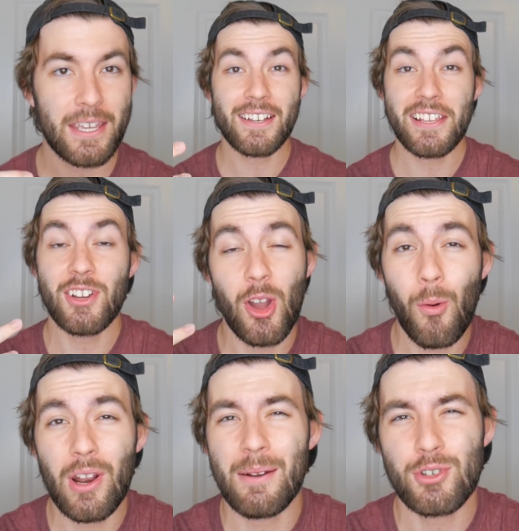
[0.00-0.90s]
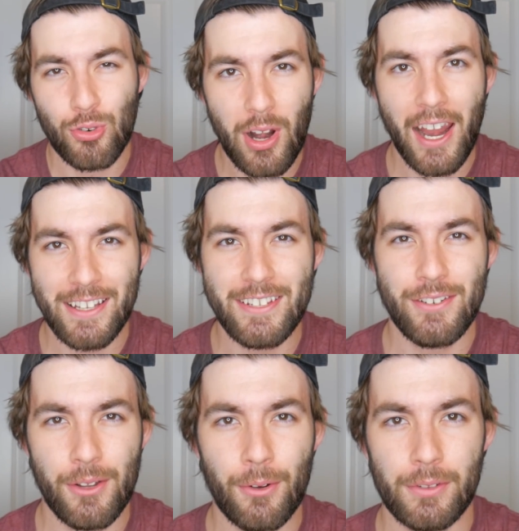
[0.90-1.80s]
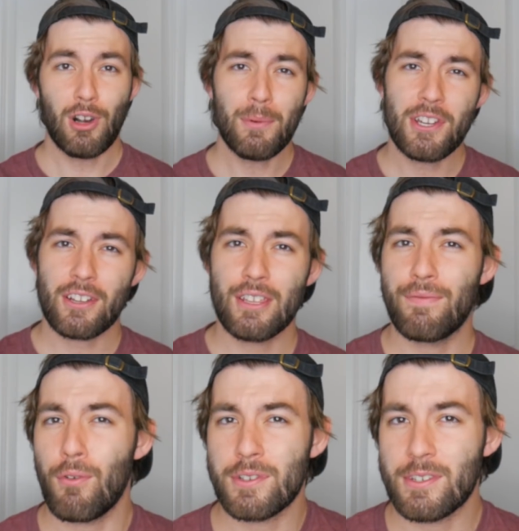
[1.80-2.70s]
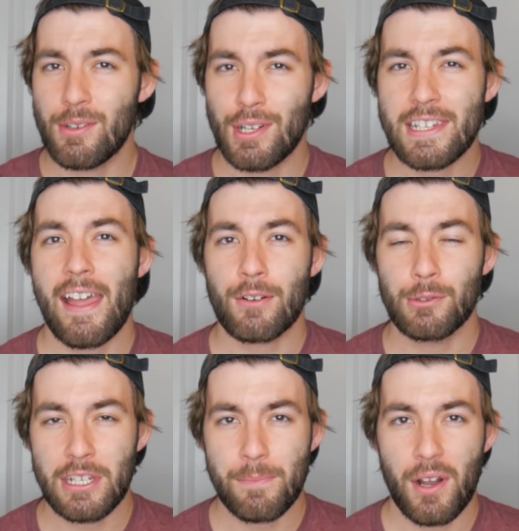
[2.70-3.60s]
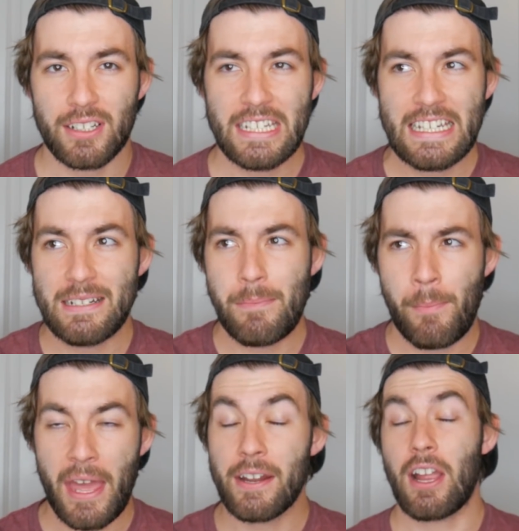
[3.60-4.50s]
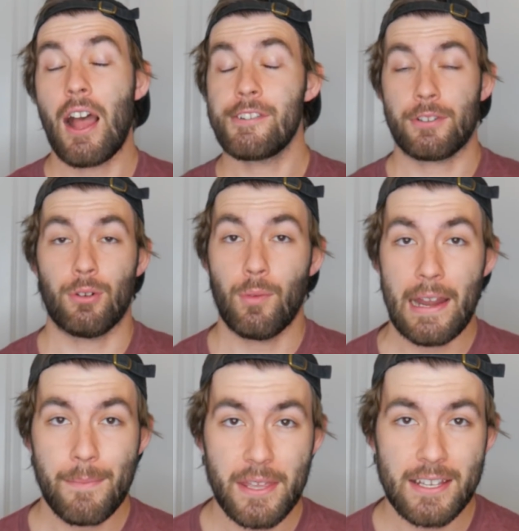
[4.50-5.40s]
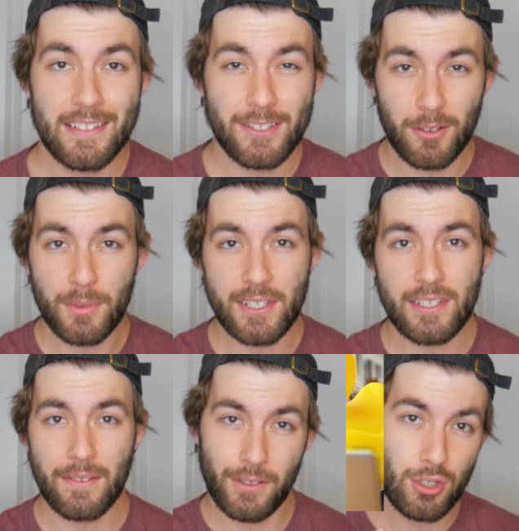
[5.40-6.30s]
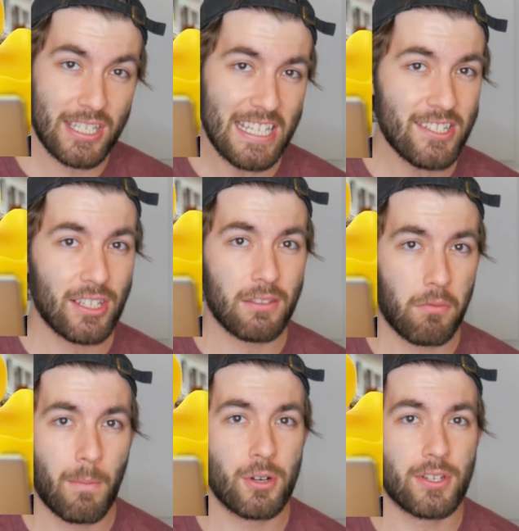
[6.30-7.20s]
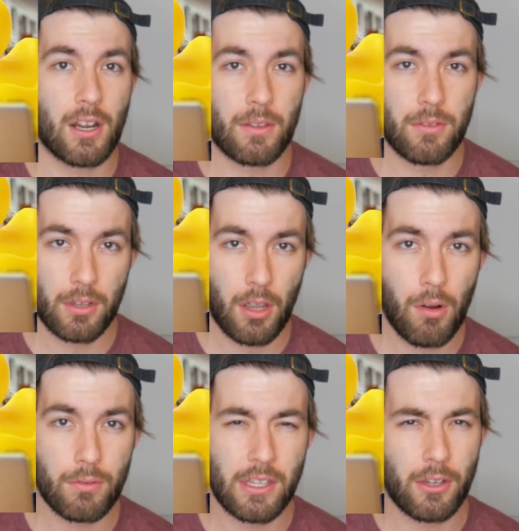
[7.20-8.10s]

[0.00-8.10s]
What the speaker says: Because I know what I'm trying to do. Rubber ducking forces you to tackle debugging in a pedagogical way, because it's almost as if you're teaching the rubber duck the code